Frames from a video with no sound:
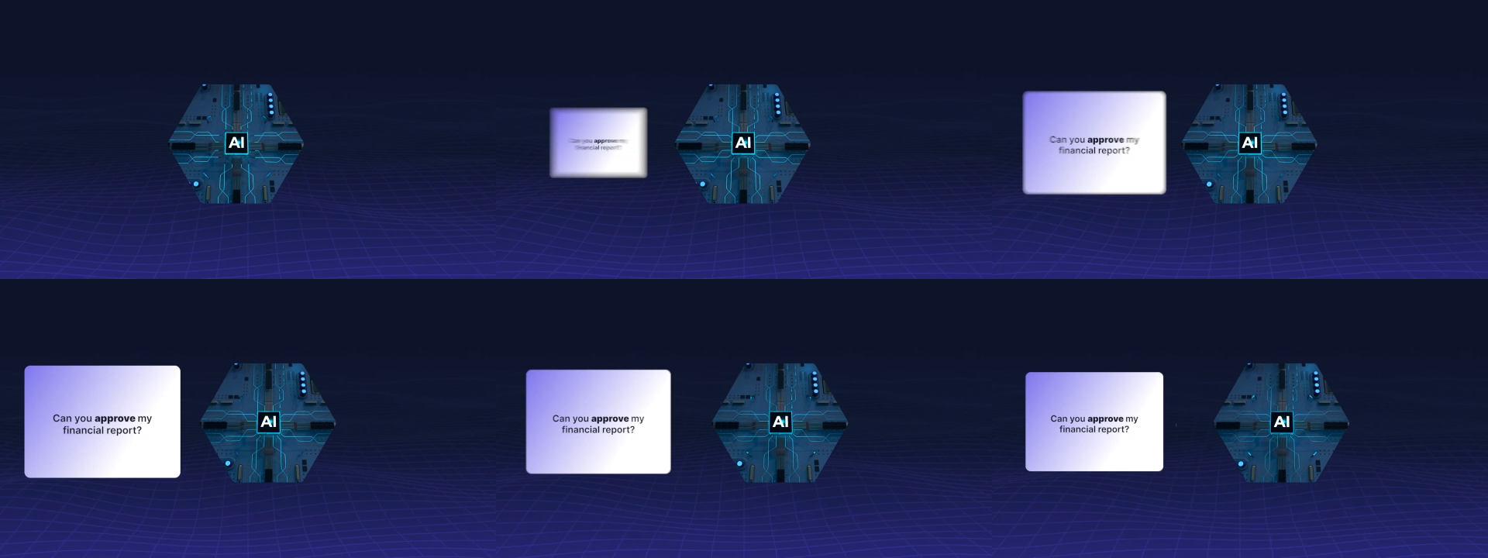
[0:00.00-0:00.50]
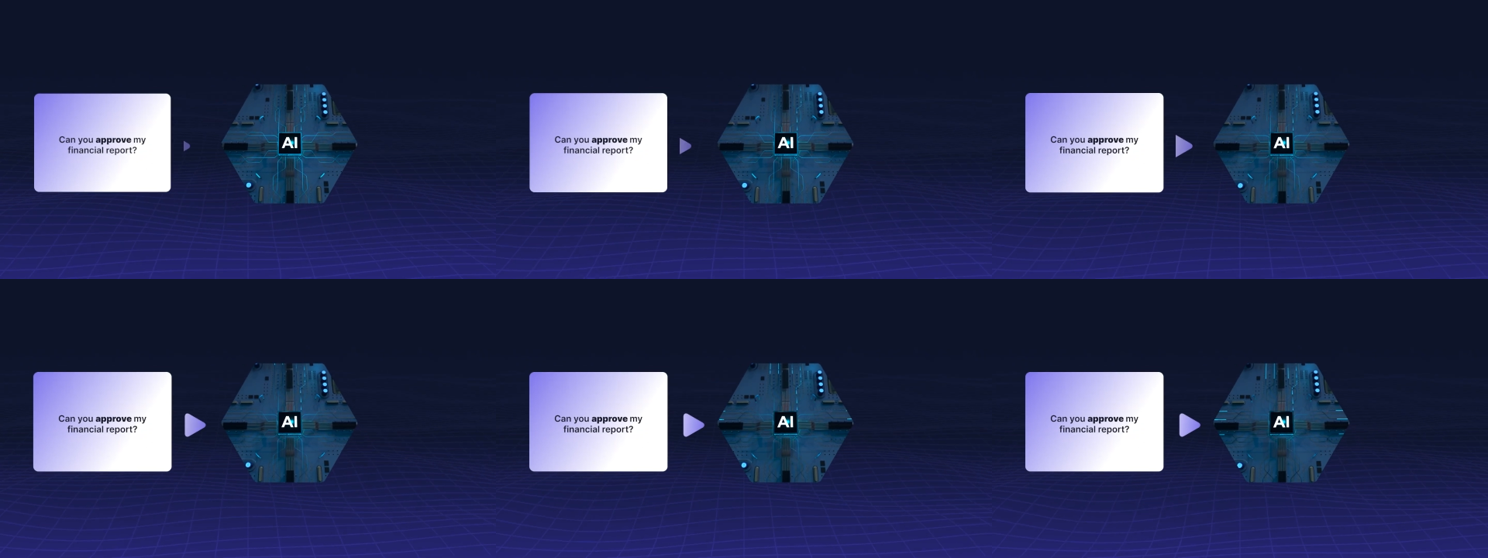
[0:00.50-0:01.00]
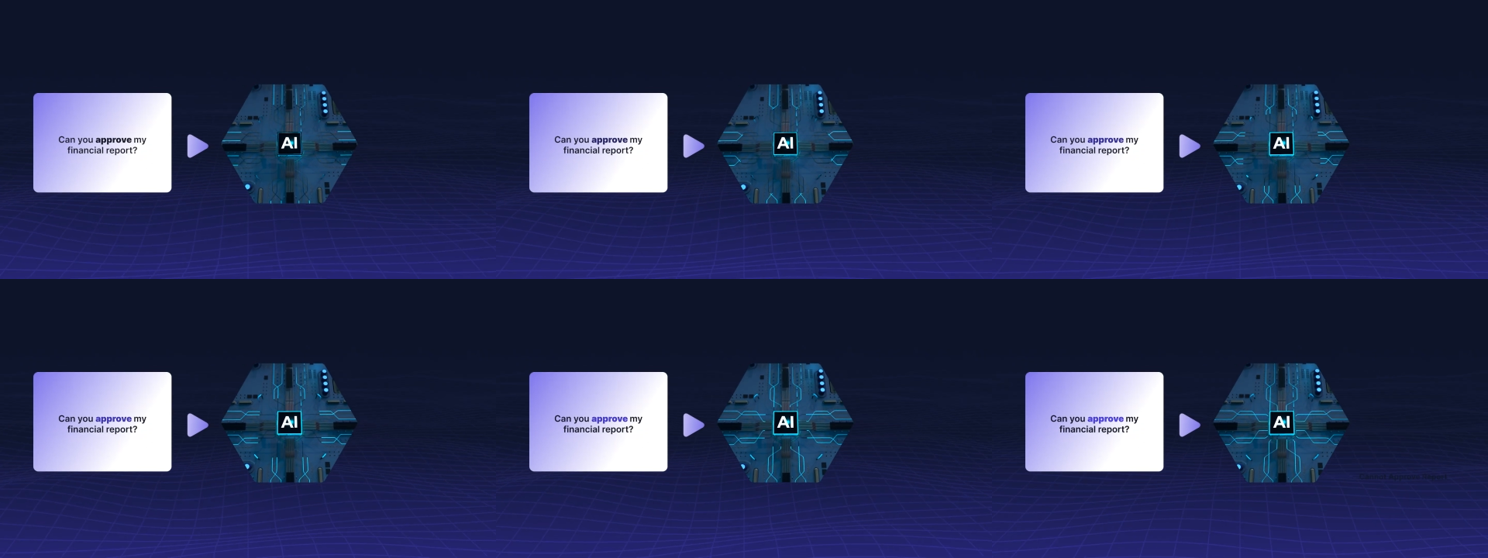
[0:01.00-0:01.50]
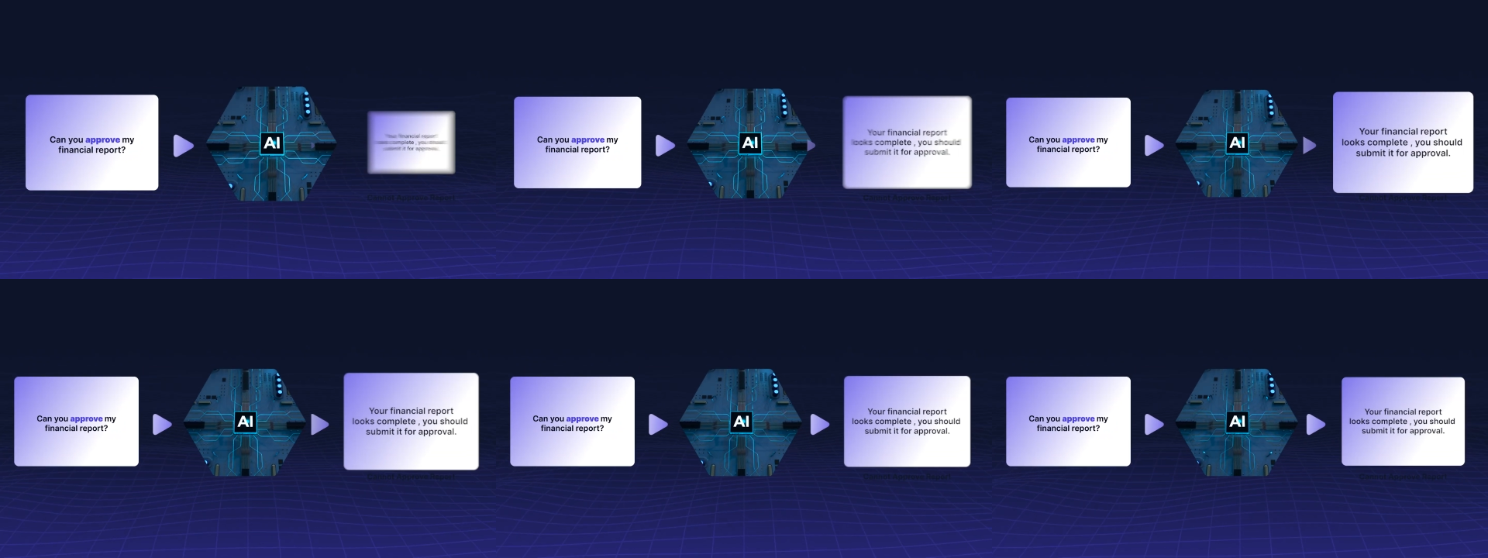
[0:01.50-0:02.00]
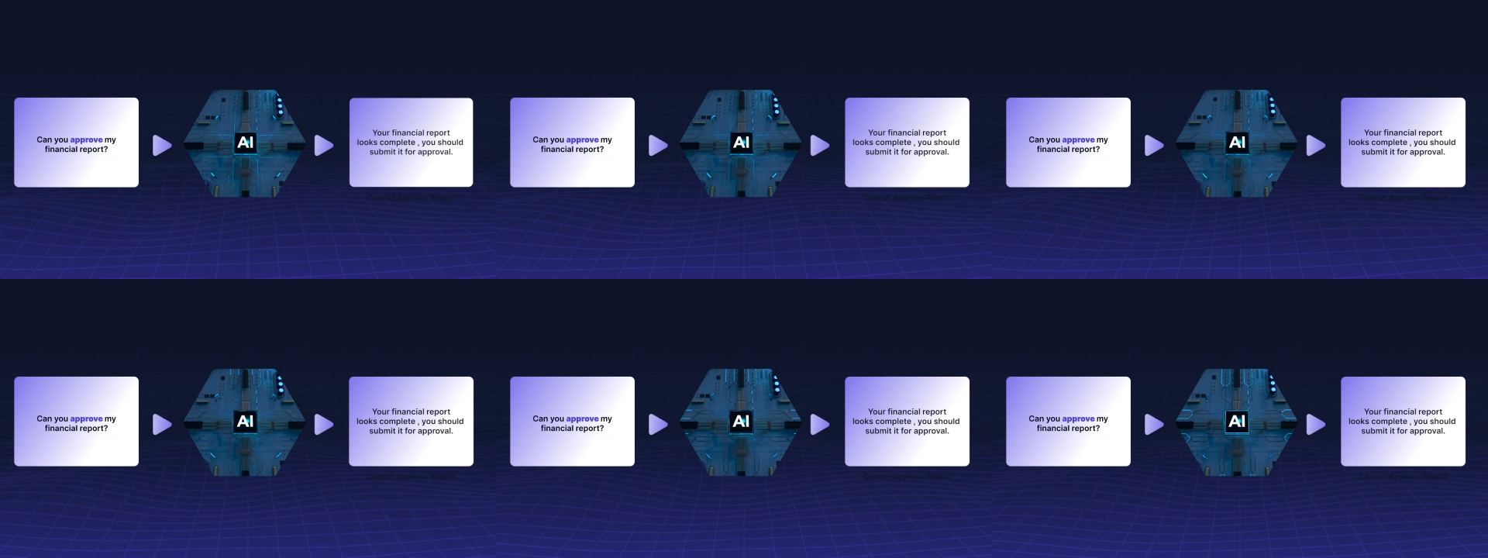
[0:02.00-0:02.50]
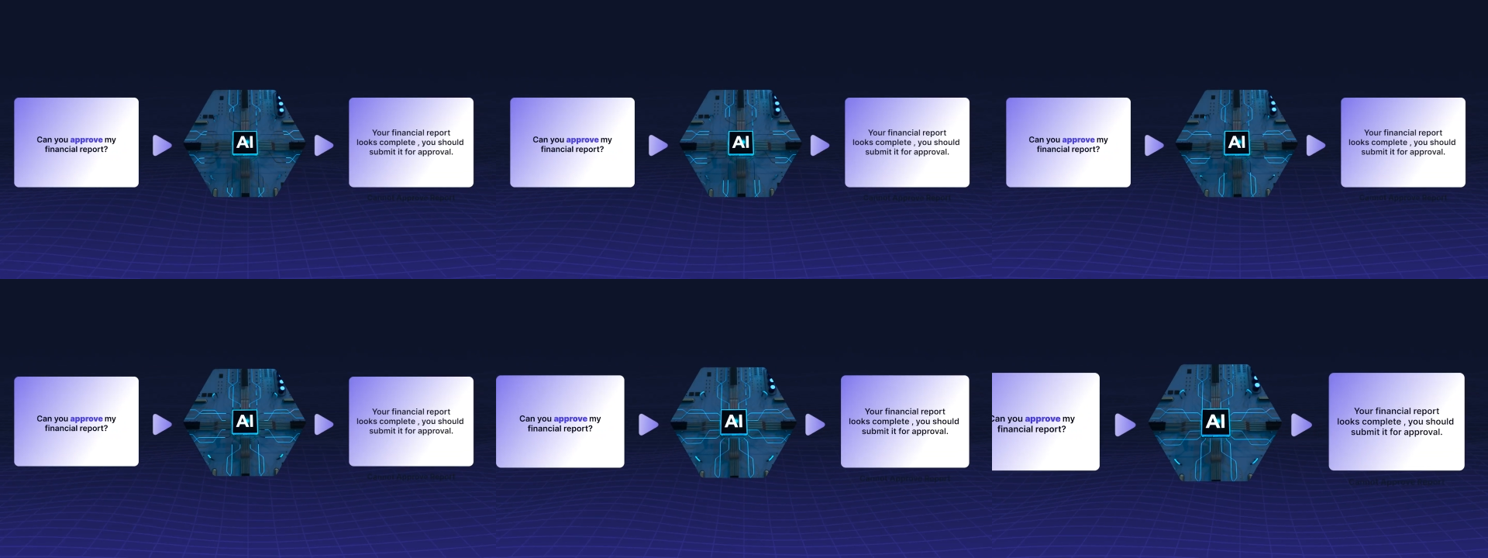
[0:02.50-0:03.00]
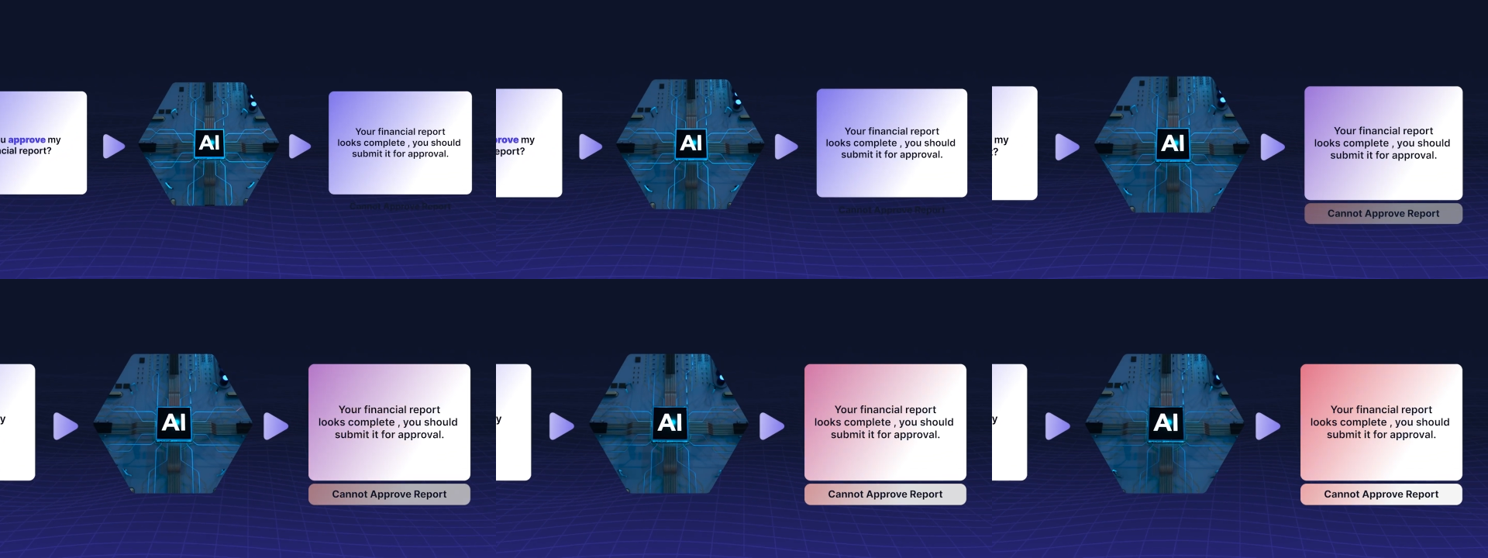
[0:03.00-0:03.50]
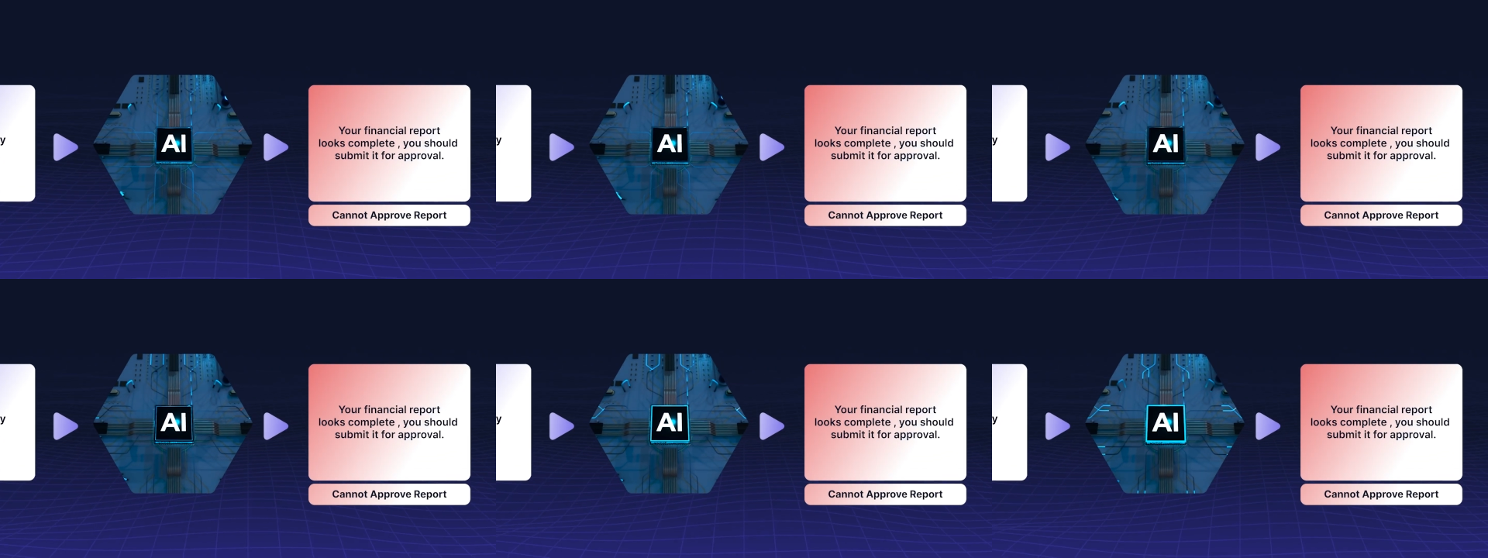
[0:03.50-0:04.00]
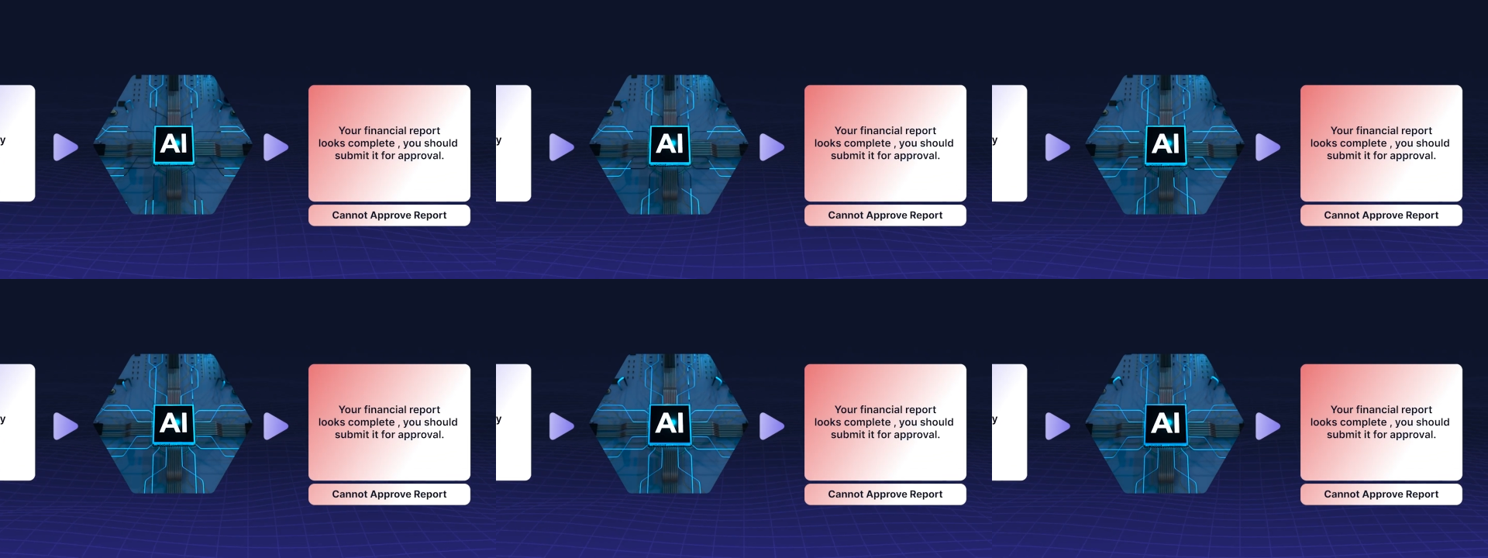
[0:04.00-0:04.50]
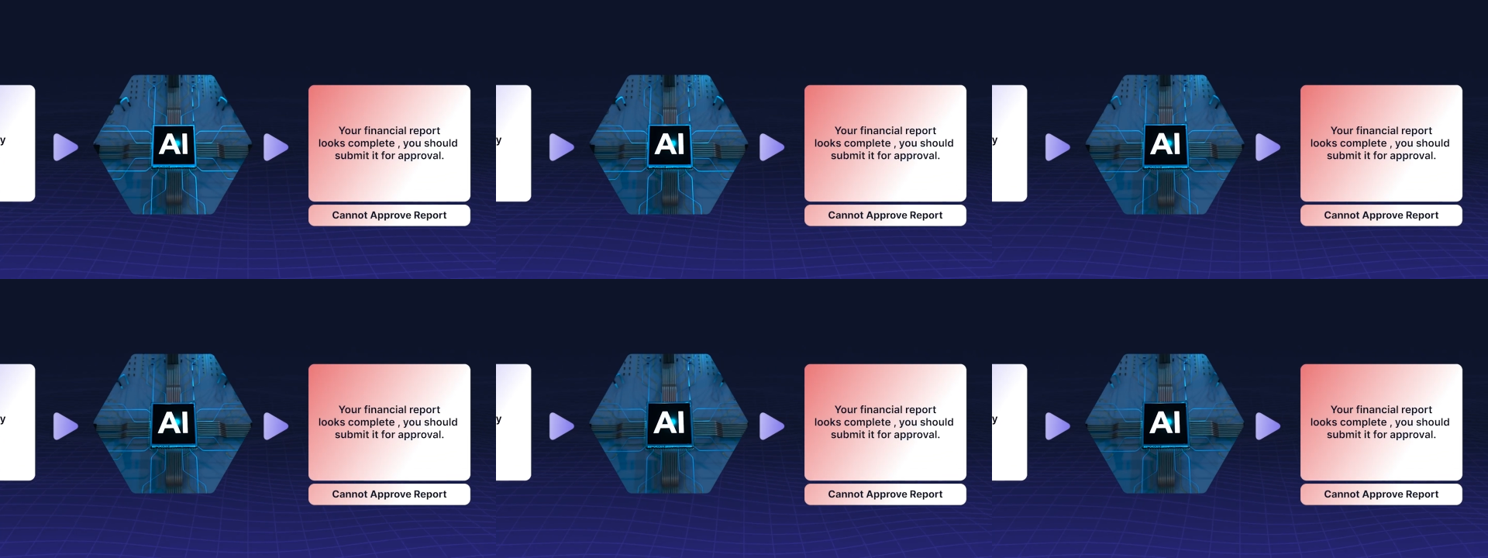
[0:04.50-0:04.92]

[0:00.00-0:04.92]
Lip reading: Nobody's mouth can be seen.